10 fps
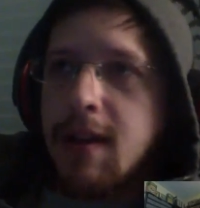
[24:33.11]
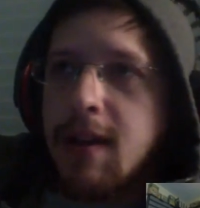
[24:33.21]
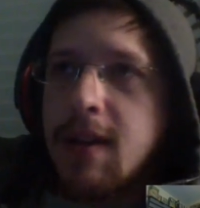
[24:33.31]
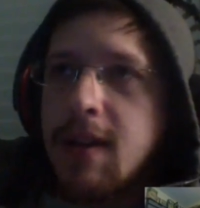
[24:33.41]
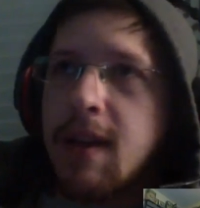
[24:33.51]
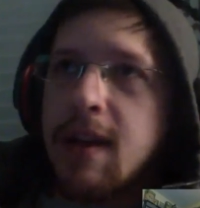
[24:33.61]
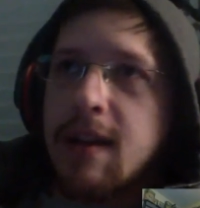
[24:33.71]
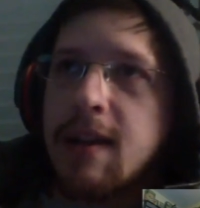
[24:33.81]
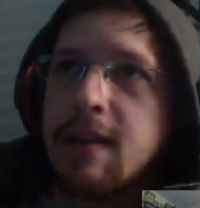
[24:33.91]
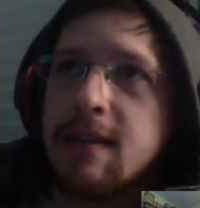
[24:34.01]
the
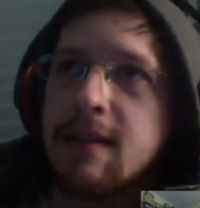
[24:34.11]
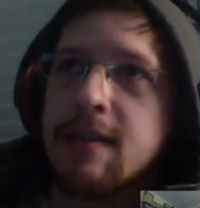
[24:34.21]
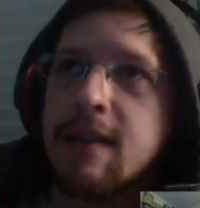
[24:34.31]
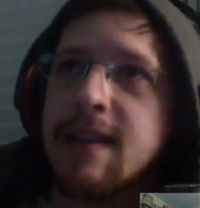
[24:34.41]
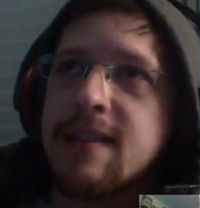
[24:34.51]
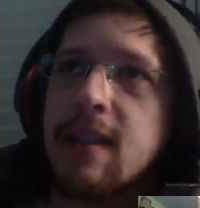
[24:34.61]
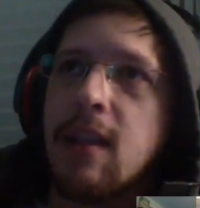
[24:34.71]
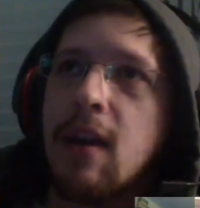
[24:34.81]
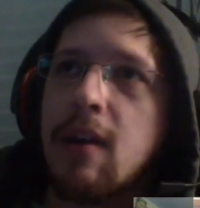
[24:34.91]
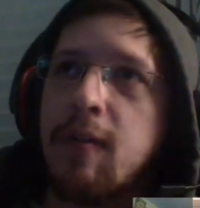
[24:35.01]
lazy
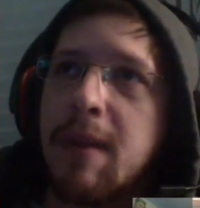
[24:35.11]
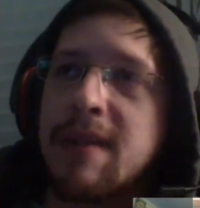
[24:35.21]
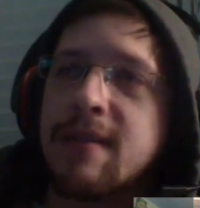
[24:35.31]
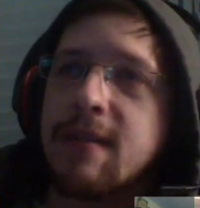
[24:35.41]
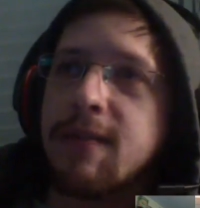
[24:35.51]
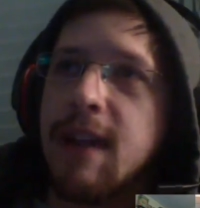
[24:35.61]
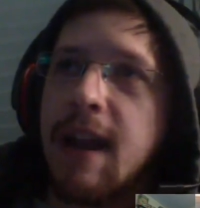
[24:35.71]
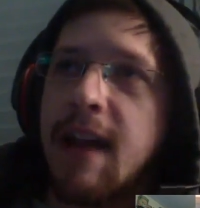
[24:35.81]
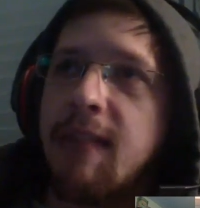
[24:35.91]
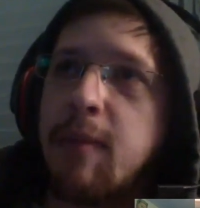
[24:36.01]
lard of myself that I
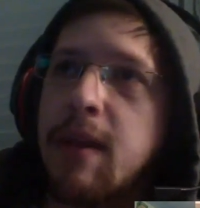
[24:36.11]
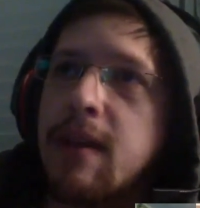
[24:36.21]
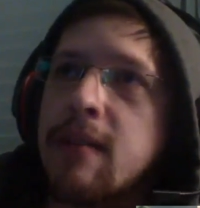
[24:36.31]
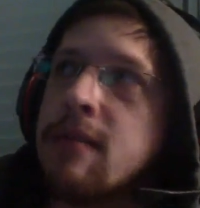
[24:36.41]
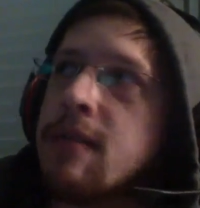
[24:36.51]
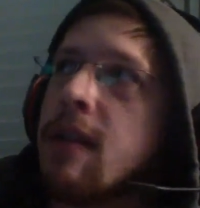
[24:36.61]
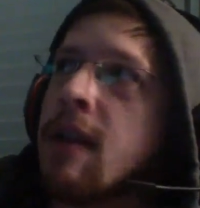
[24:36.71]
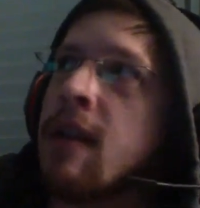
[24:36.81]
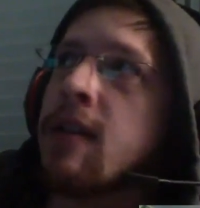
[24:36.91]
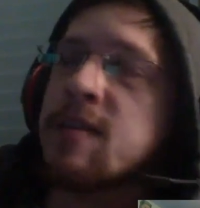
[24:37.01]
have been
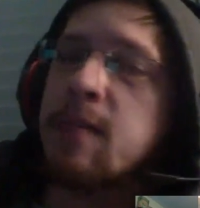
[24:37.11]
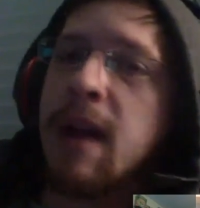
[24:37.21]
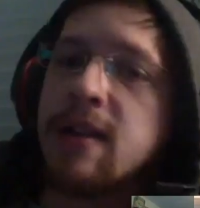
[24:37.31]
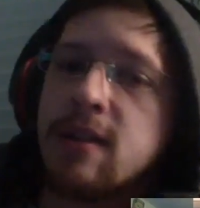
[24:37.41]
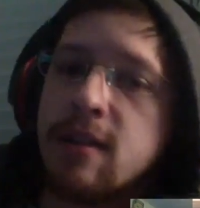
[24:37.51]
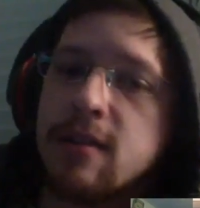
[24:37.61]
this past year.